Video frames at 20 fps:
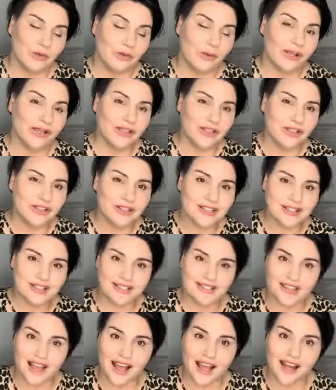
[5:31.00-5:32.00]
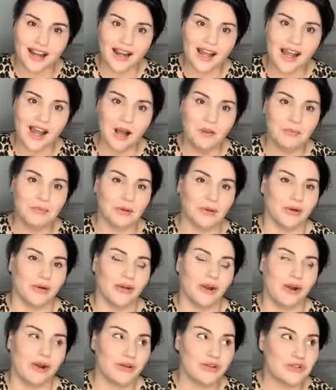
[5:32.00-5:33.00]
When you're a startup or
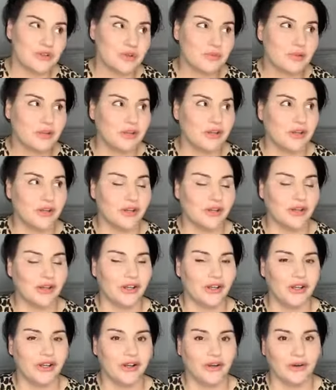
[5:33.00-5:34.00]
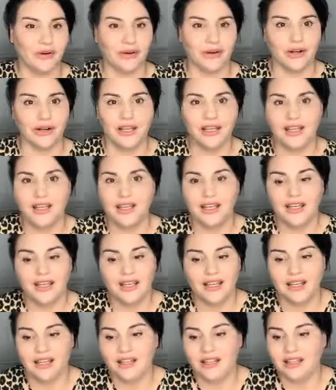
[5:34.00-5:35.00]
an entrepreneur or,
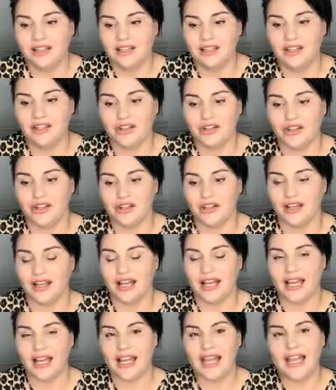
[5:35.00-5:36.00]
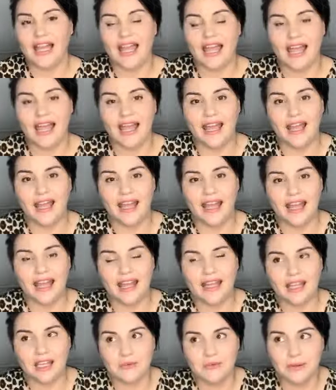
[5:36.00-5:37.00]
you know,
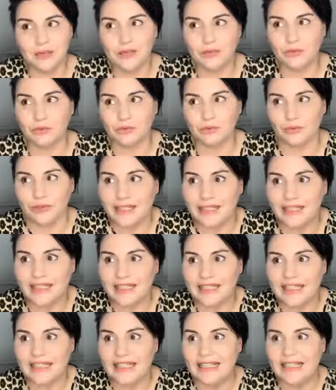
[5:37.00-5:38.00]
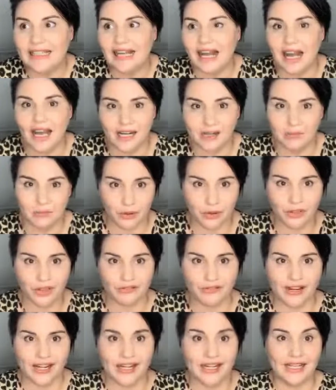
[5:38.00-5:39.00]
it can be really
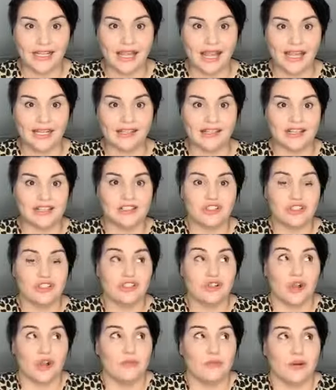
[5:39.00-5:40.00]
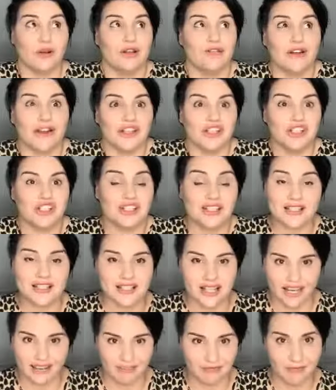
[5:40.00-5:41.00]
unmotivating and there's just no motivation to
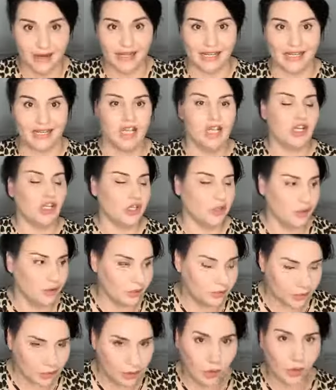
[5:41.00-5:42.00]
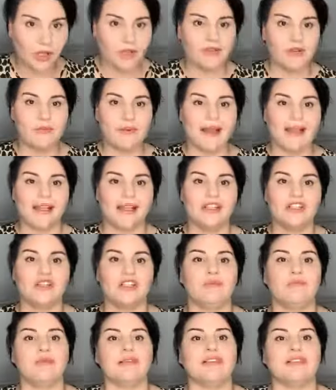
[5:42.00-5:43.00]
save money. You want to put all of it back into
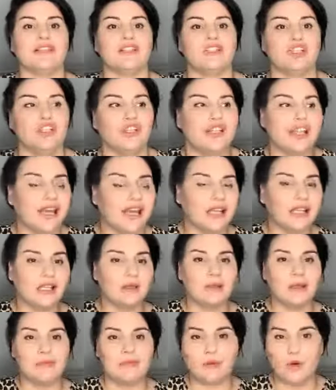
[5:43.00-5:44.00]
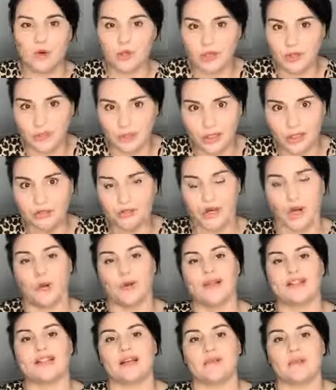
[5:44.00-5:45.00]
your business. You get a little bit more, you want to
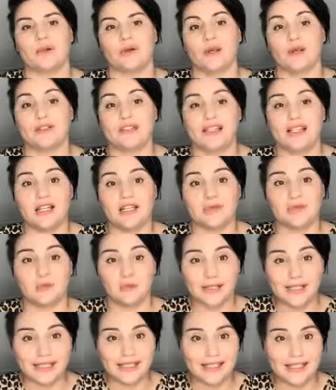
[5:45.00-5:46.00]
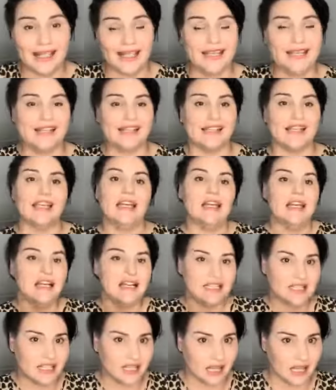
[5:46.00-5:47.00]
grow it somewhere else. And it's really easy
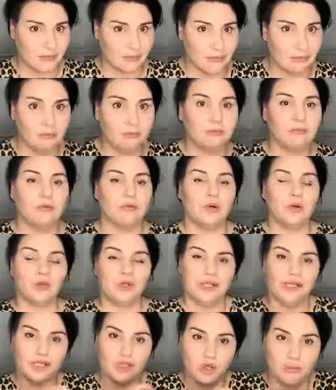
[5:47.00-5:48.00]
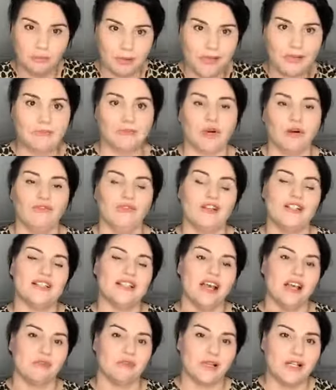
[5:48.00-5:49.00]
to keep pulling your big profits
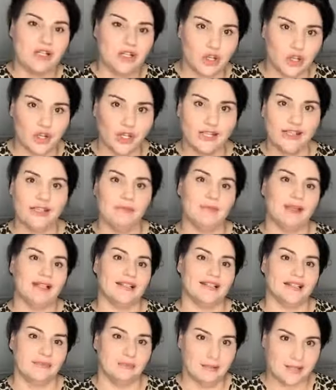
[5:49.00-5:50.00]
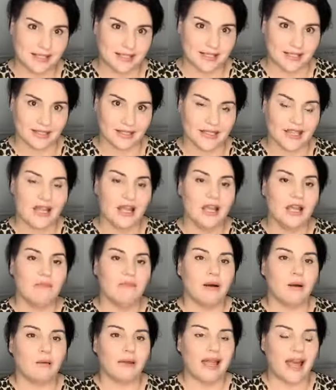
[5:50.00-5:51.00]
and returning them into the business.
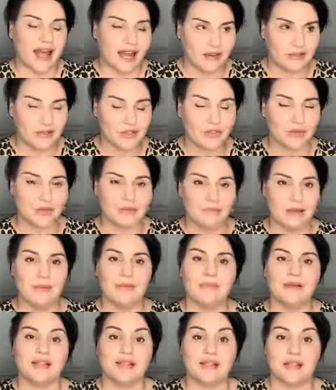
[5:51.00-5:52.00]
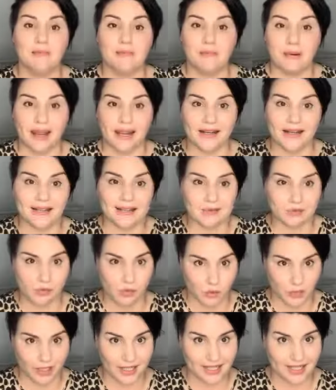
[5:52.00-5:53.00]
But we have to remember that the banks
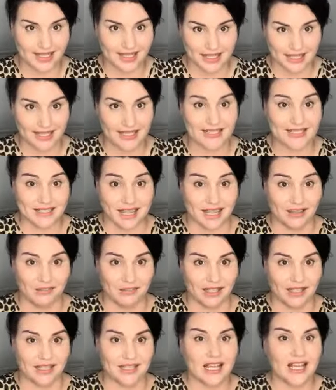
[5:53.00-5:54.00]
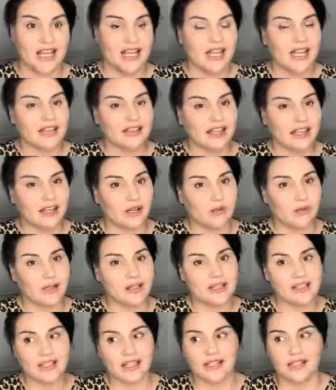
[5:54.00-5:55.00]
want to see savings. They don't want
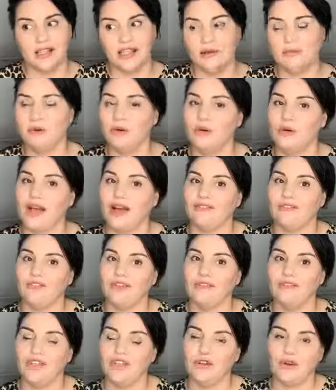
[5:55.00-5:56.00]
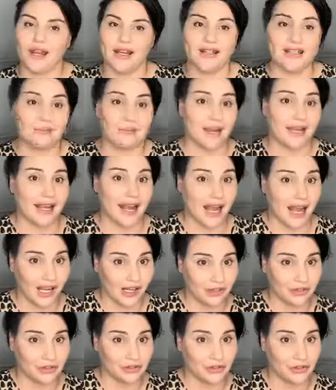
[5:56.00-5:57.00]
to see that you pulled out 50 grand to make
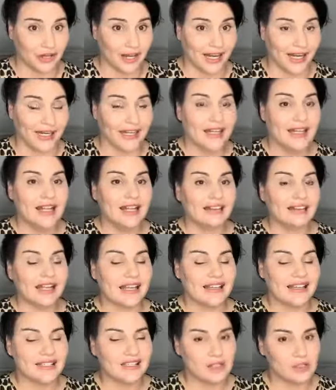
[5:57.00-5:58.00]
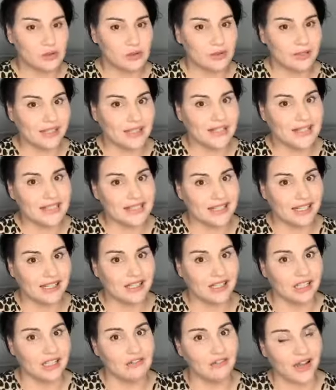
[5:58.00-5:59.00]
100 grand. They still want to see
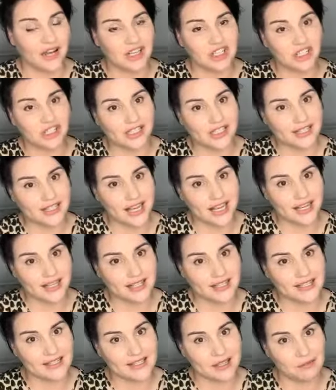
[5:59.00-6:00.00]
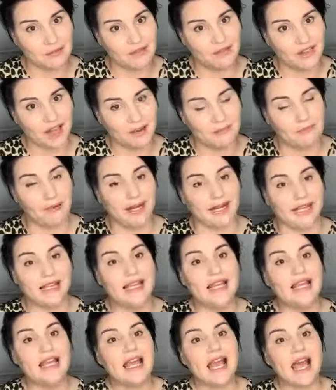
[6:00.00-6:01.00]
that you've actually taken some of that
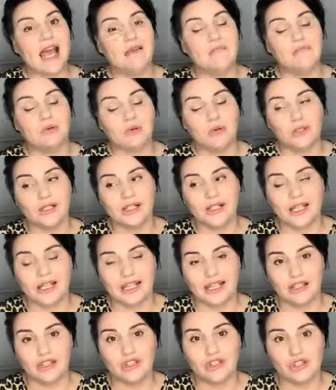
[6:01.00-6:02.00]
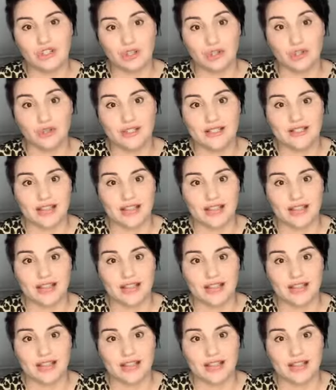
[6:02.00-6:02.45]
money and put it into